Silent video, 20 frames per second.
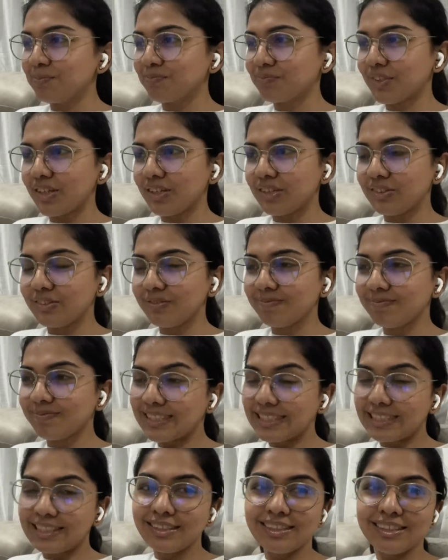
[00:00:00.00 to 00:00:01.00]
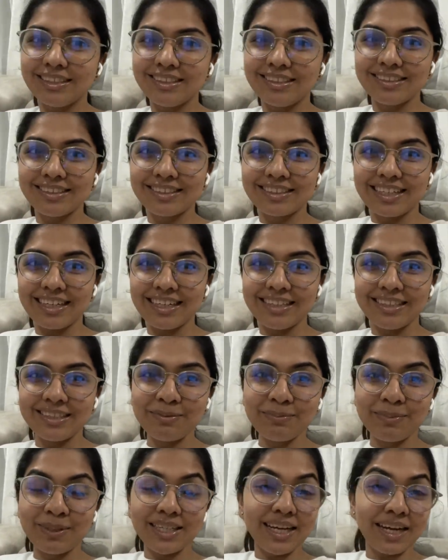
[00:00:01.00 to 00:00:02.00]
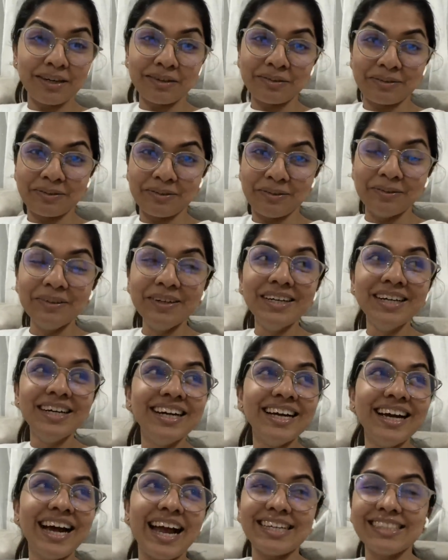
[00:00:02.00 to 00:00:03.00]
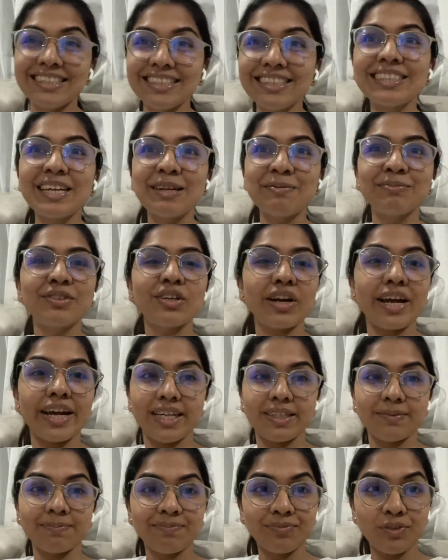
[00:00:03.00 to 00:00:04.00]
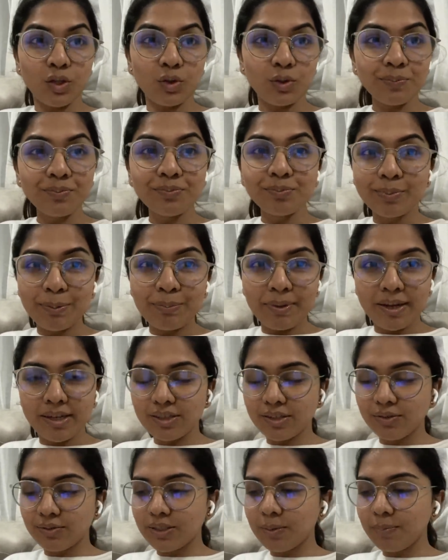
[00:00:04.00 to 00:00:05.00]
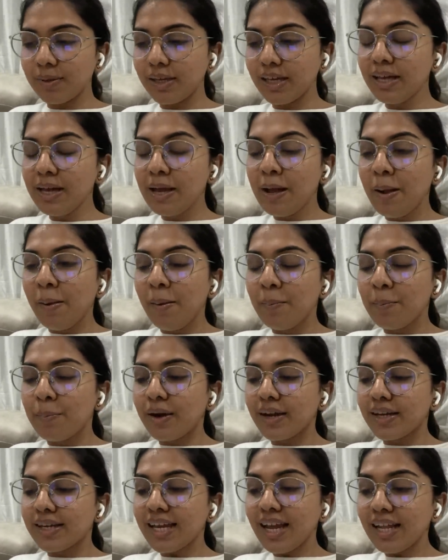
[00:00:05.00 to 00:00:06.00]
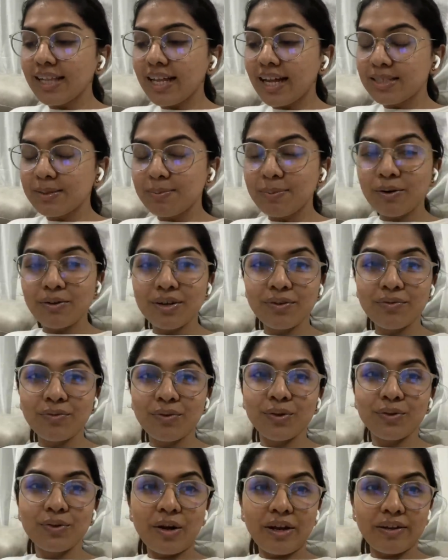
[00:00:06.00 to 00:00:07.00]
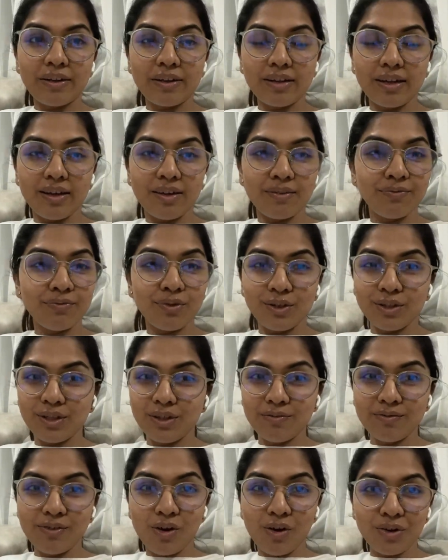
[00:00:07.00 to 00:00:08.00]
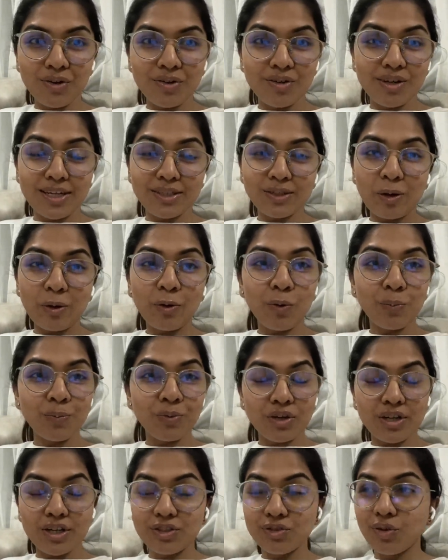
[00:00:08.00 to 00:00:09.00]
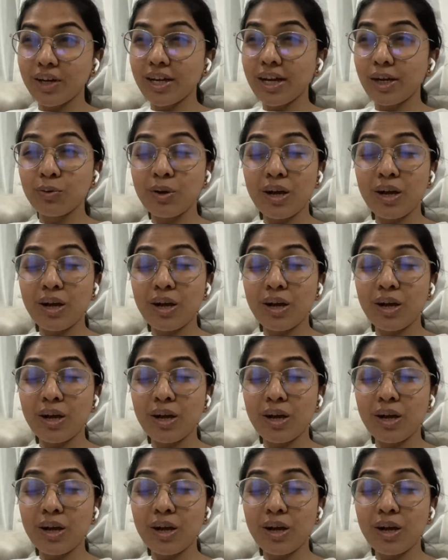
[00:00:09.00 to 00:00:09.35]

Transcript: you know, a little scary, but I don't know, I just am trying, you know, be patient with me. But yeah, that's about it for you guys, for the vlog, you guys. I hope you're enjoying. I do